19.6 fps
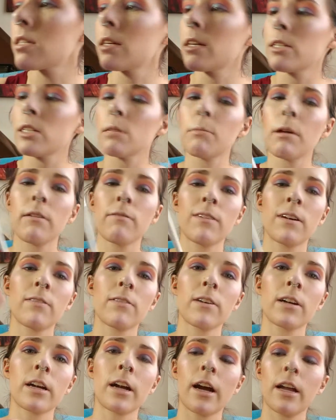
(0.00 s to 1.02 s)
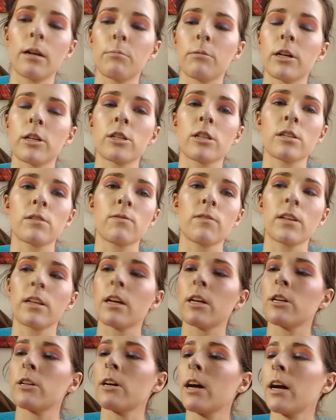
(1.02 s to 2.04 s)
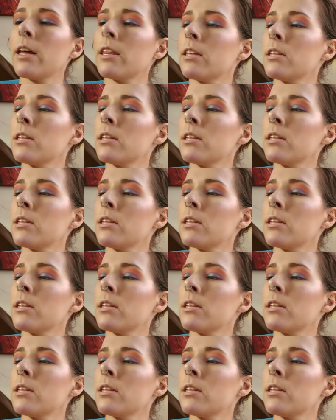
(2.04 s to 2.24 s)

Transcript: These are my favorite kind of brushes for the under eye.